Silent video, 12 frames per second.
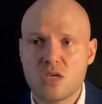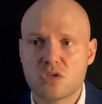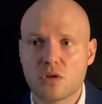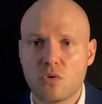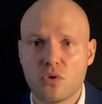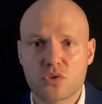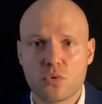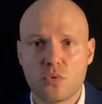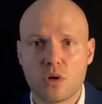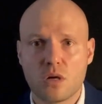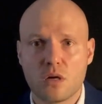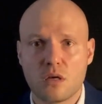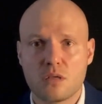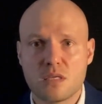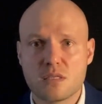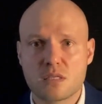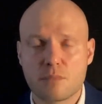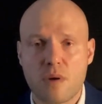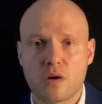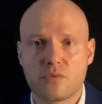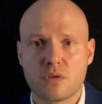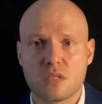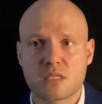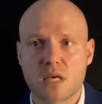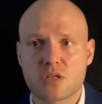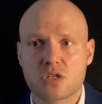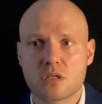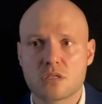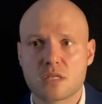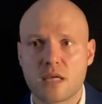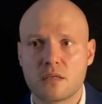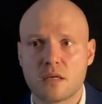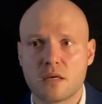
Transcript: So also this is a part of the discussions, and